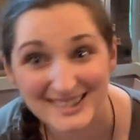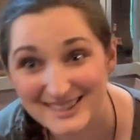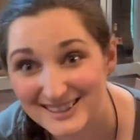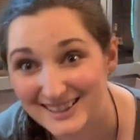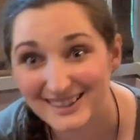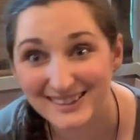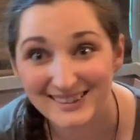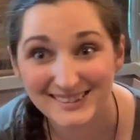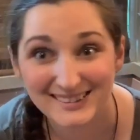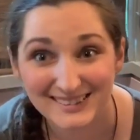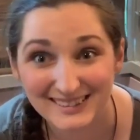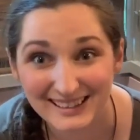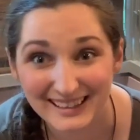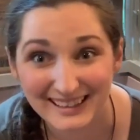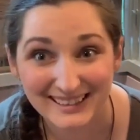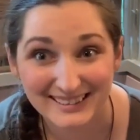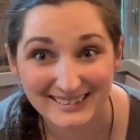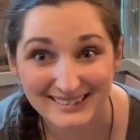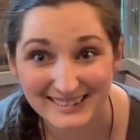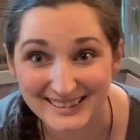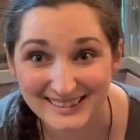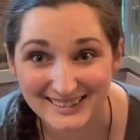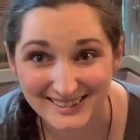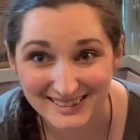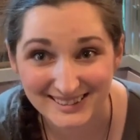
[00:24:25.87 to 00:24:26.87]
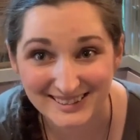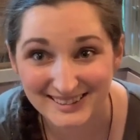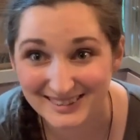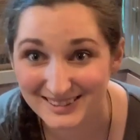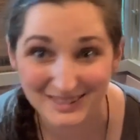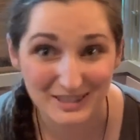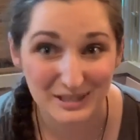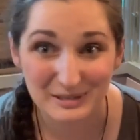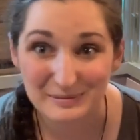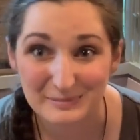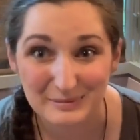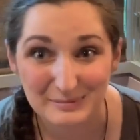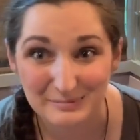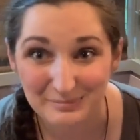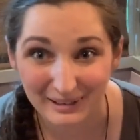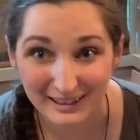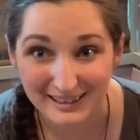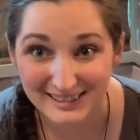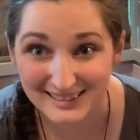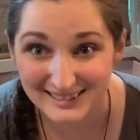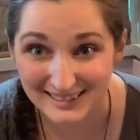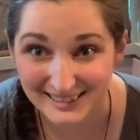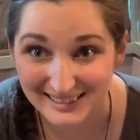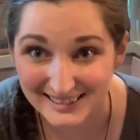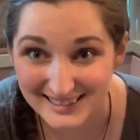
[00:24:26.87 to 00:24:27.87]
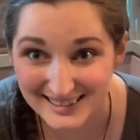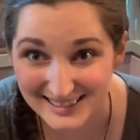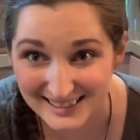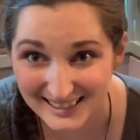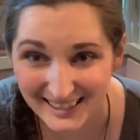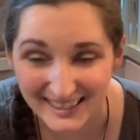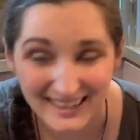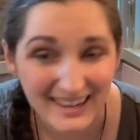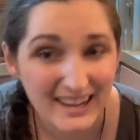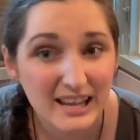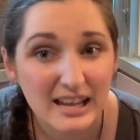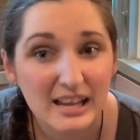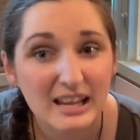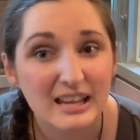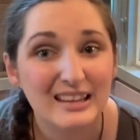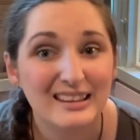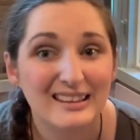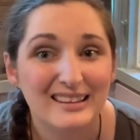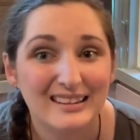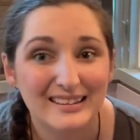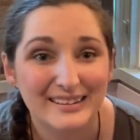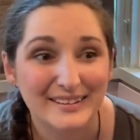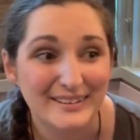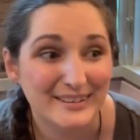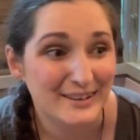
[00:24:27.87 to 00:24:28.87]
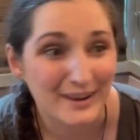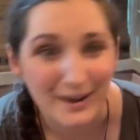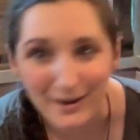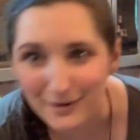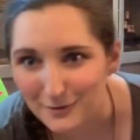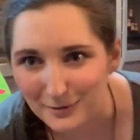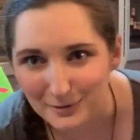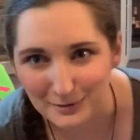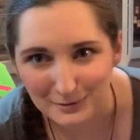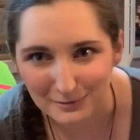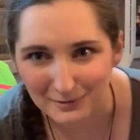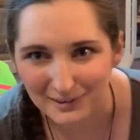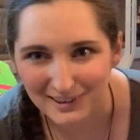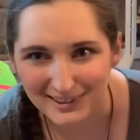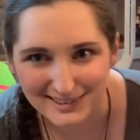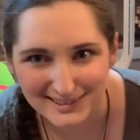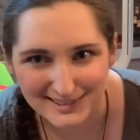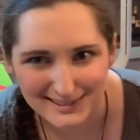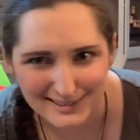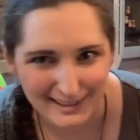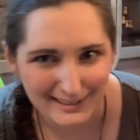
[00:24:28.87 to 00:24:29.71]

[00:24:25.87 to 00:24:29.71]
sell like these stupid bracelets that no one wants.